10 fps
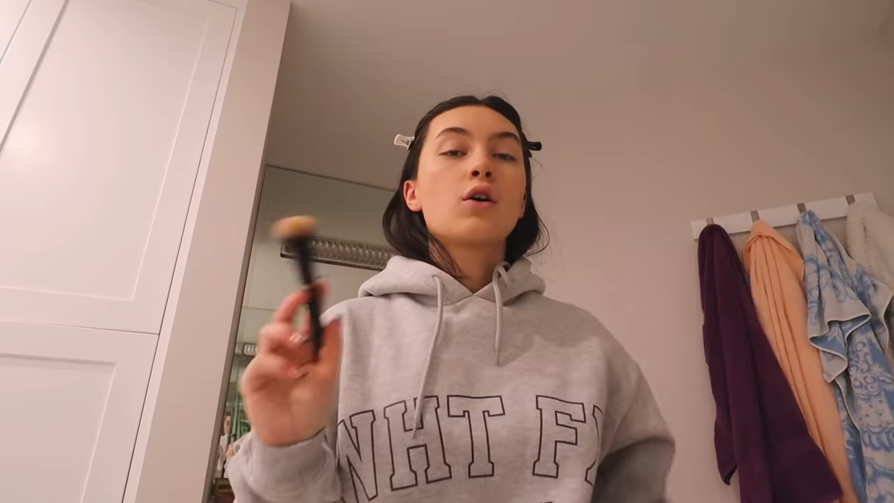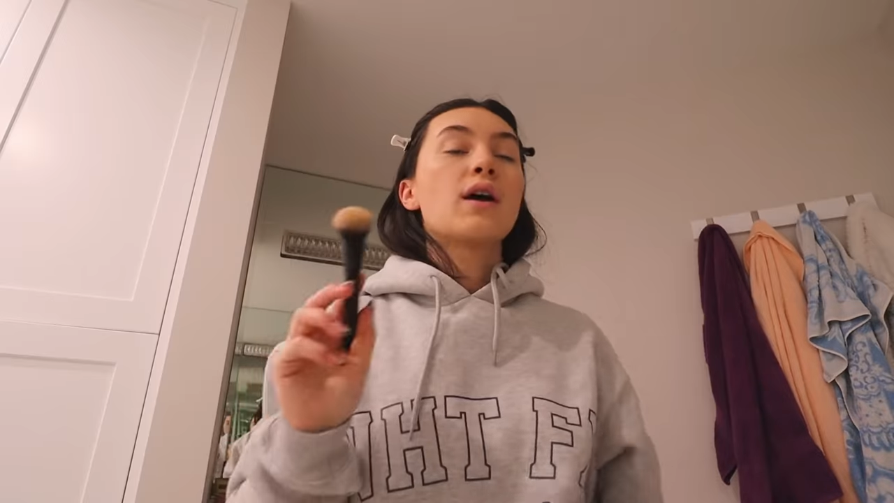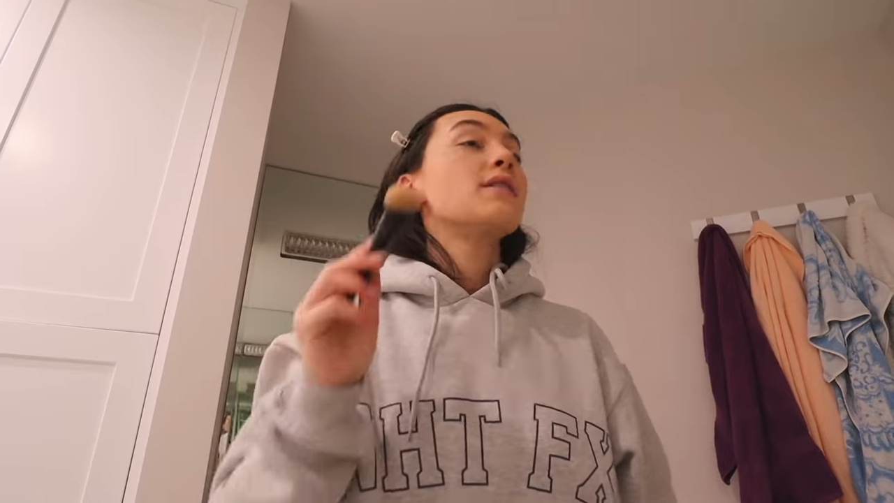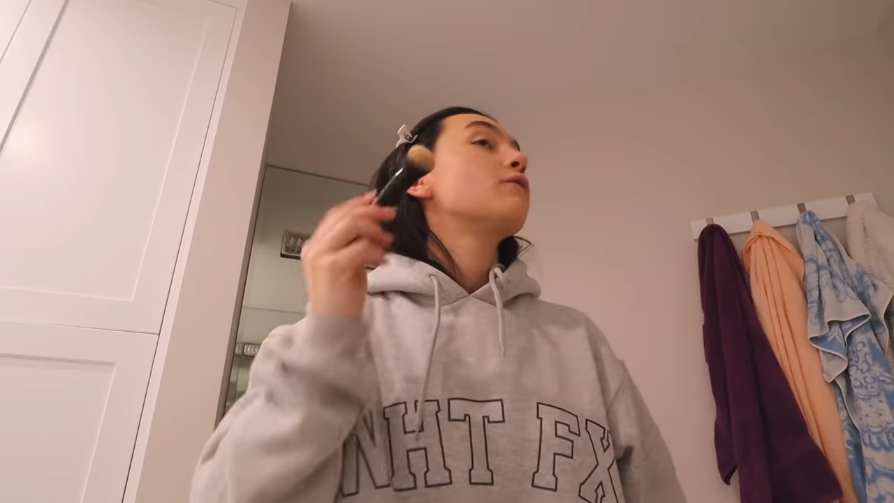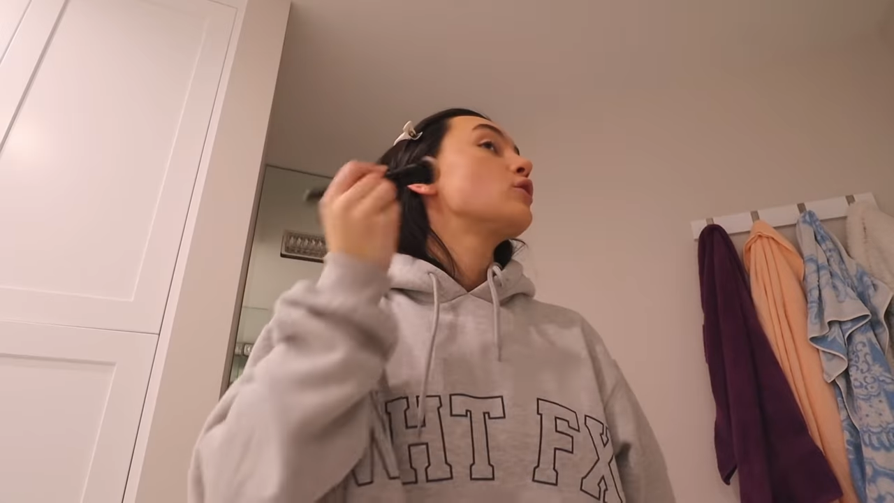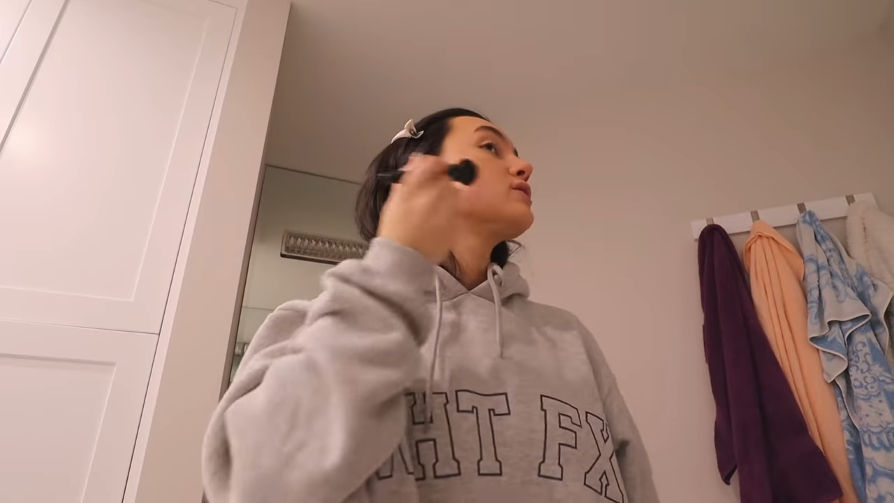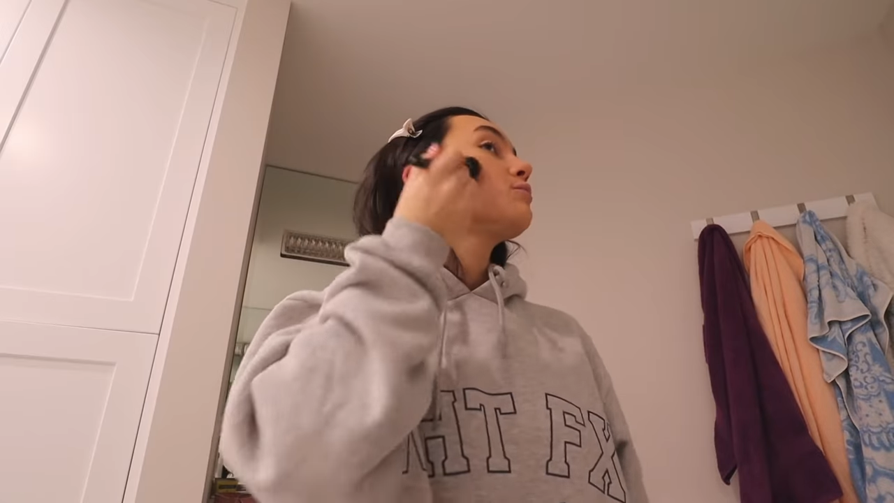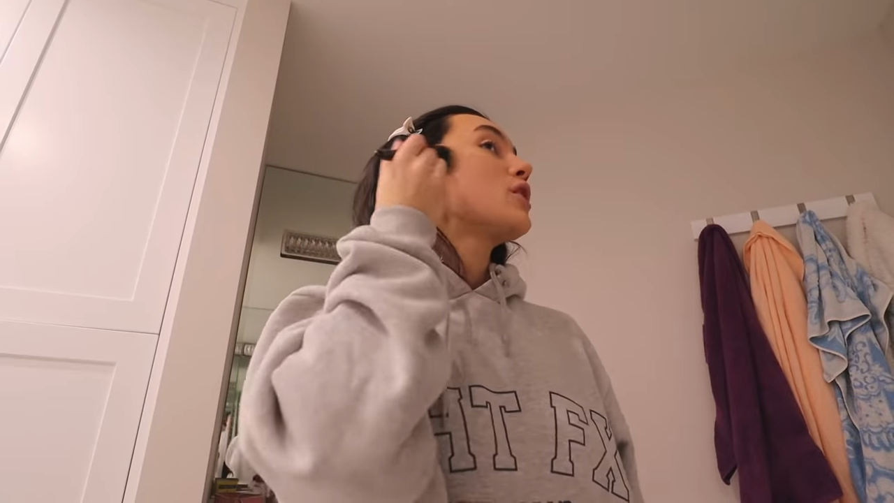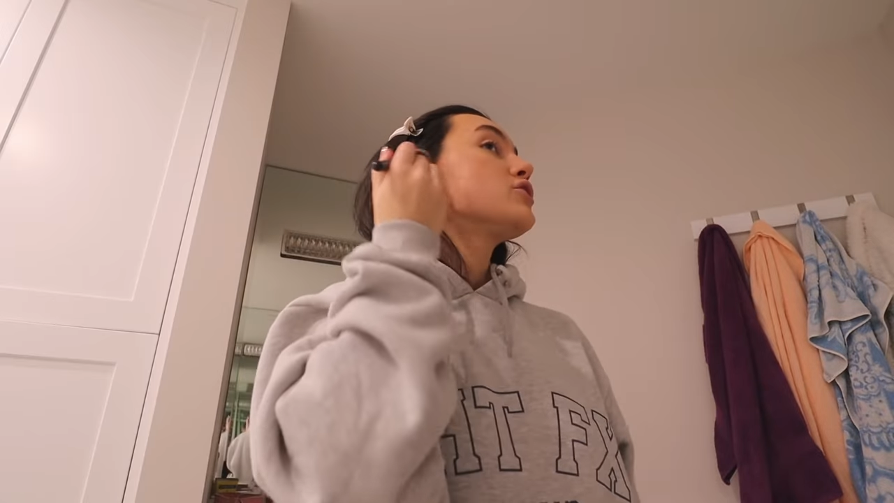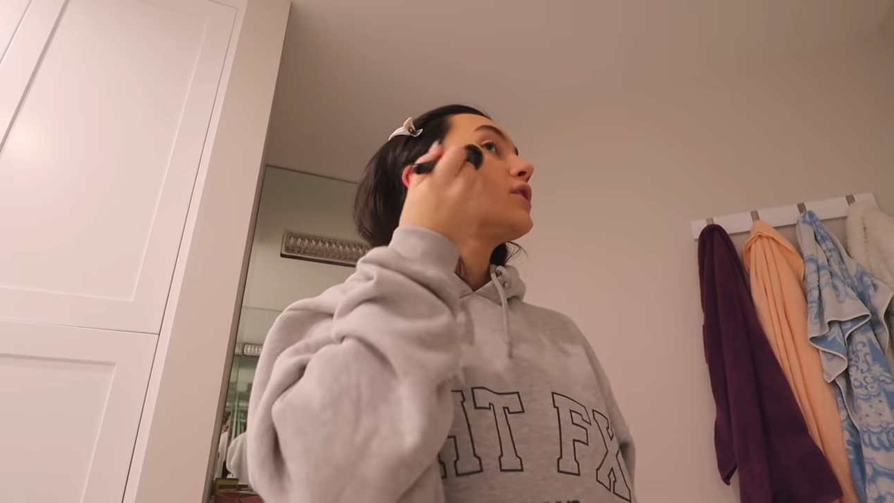Okay, first
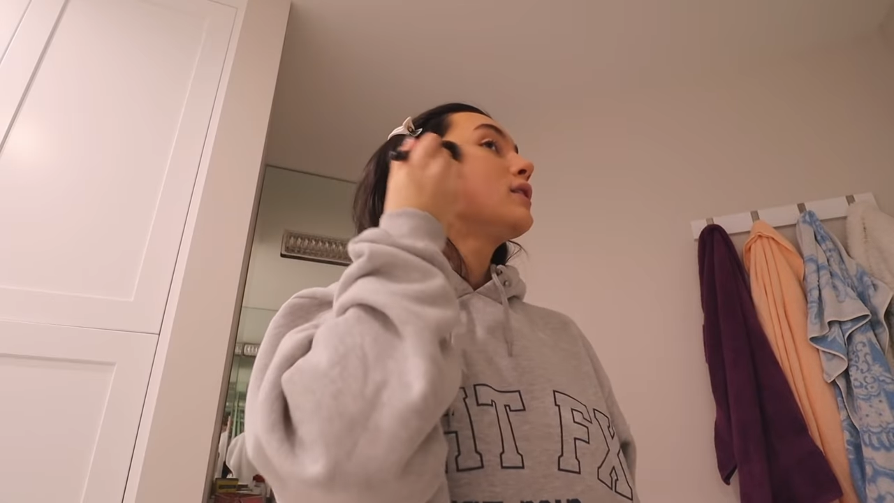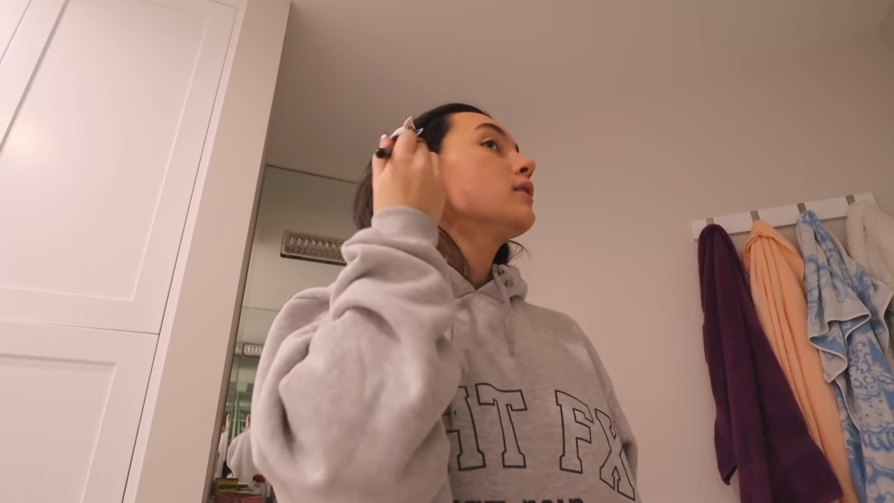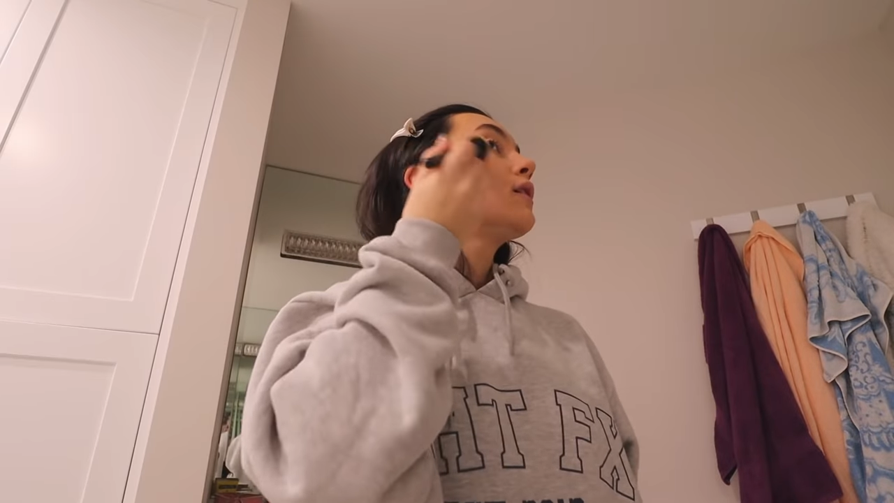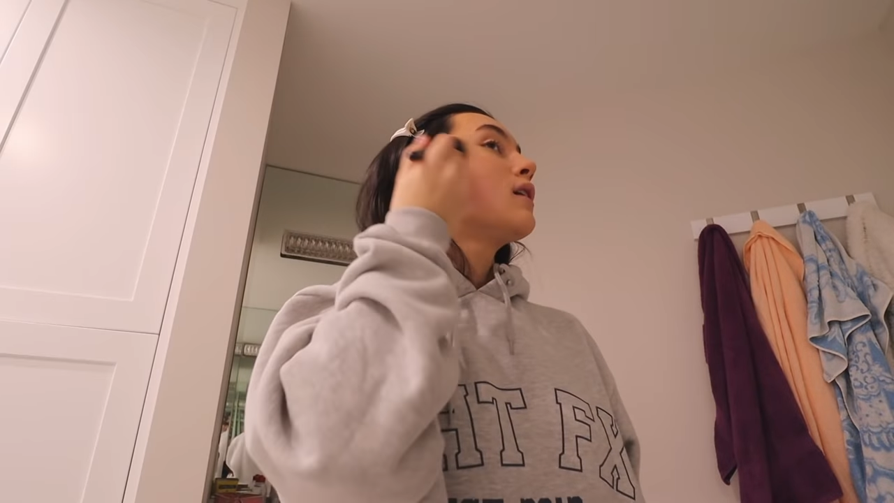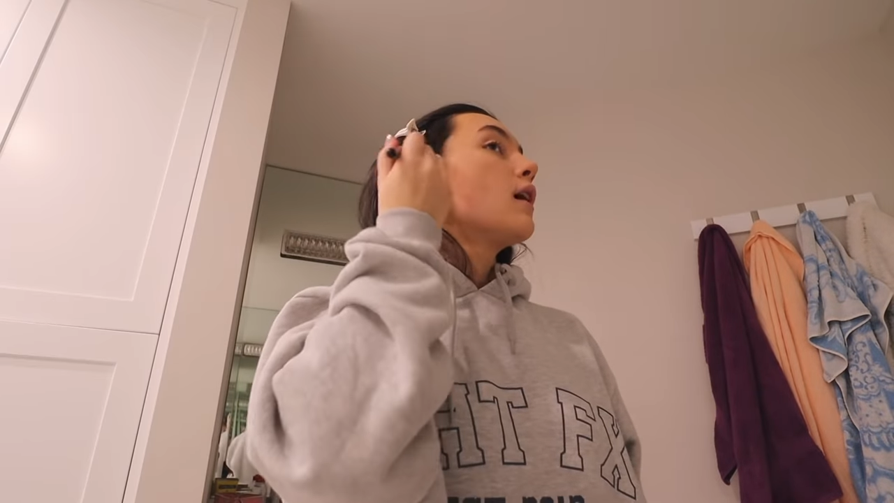impression.